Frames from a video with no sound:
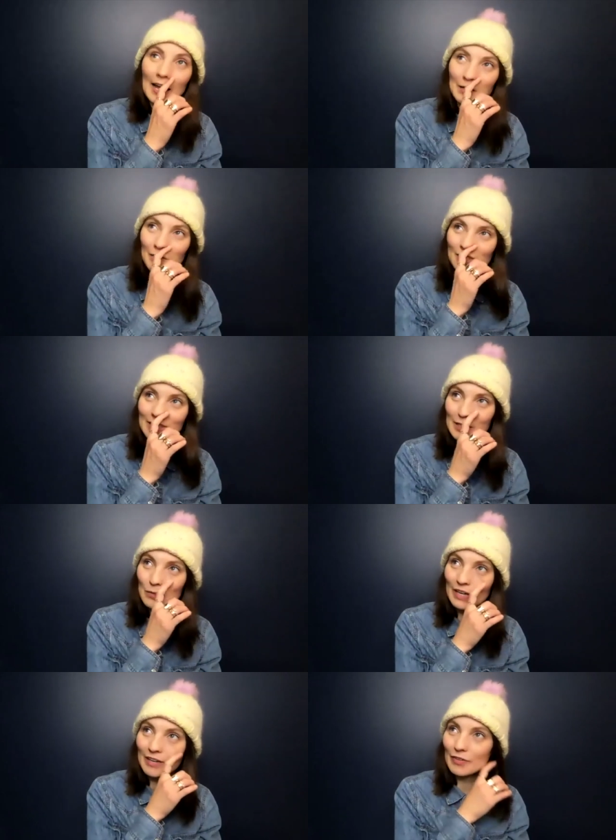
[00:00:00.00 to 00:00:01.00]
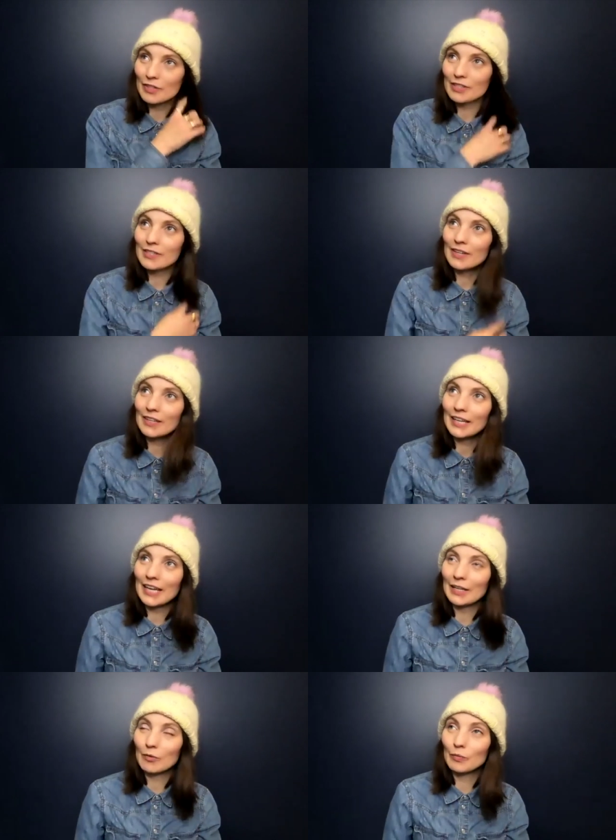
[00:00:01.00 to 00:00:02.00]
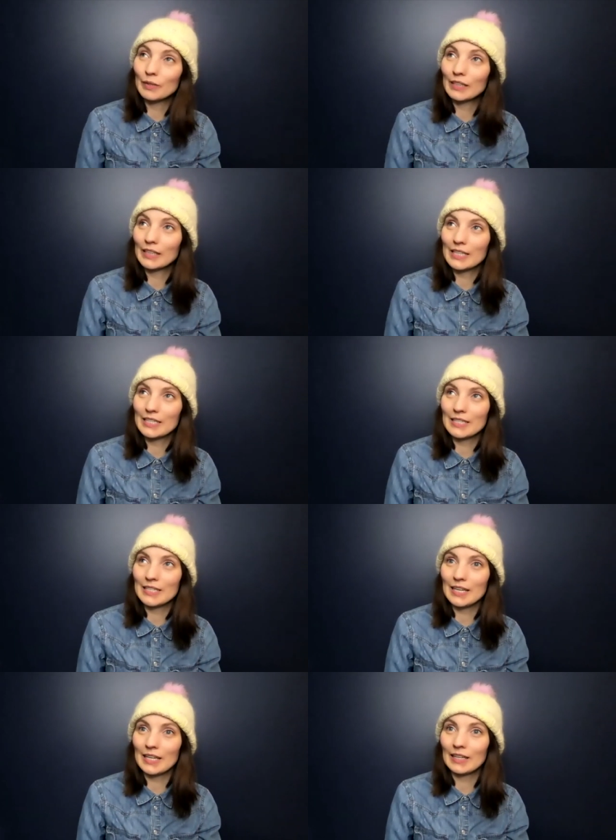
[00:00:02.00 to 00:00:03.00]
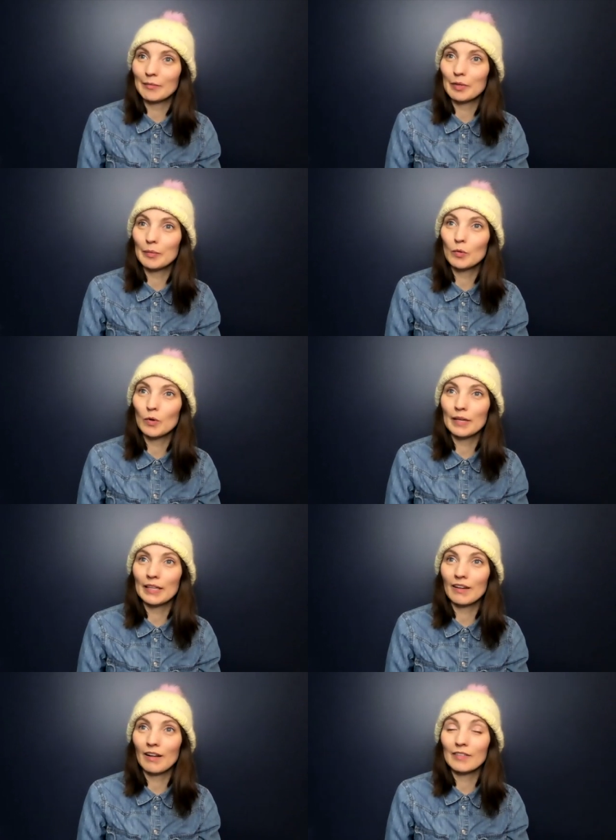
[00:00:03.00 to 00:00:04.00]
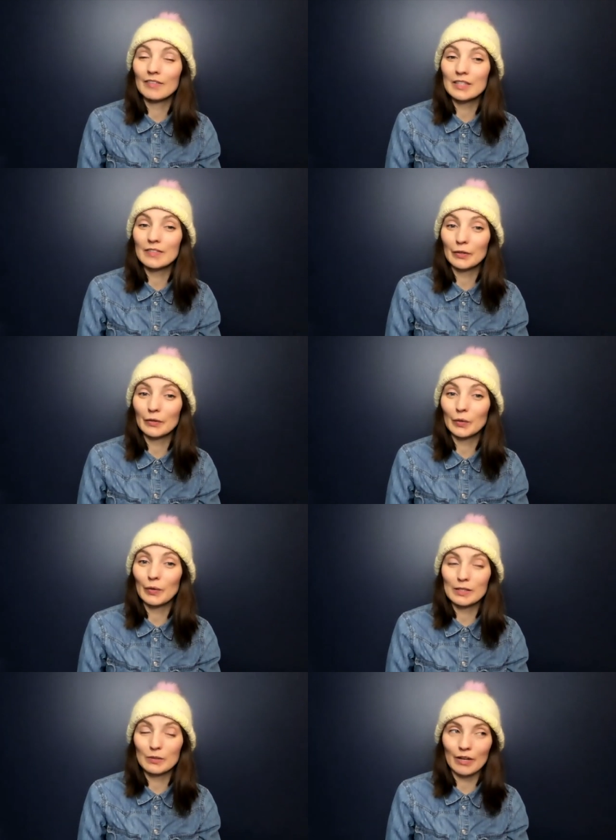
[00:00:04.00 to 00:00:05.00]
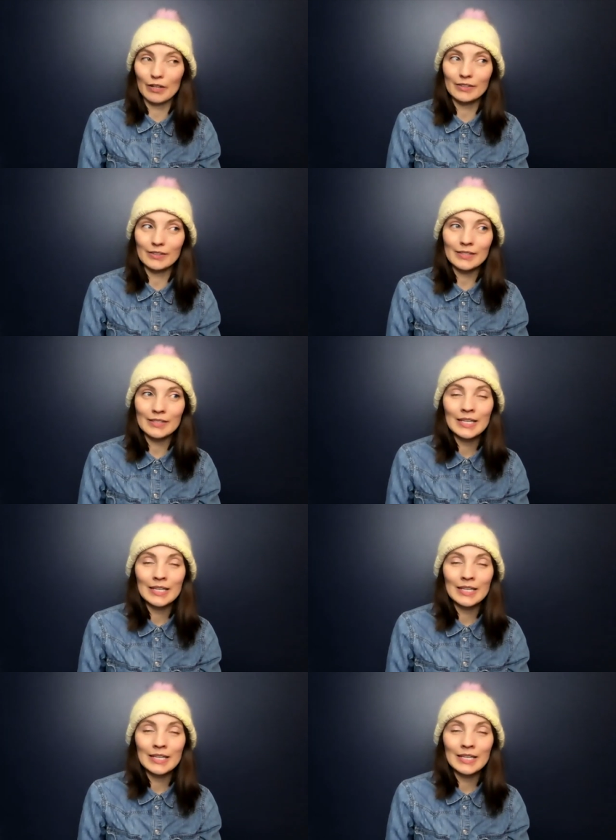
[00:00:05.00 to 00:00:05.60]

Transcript: noticed is when I first started getting really into knitting, people were making all of these fingering weight sweaters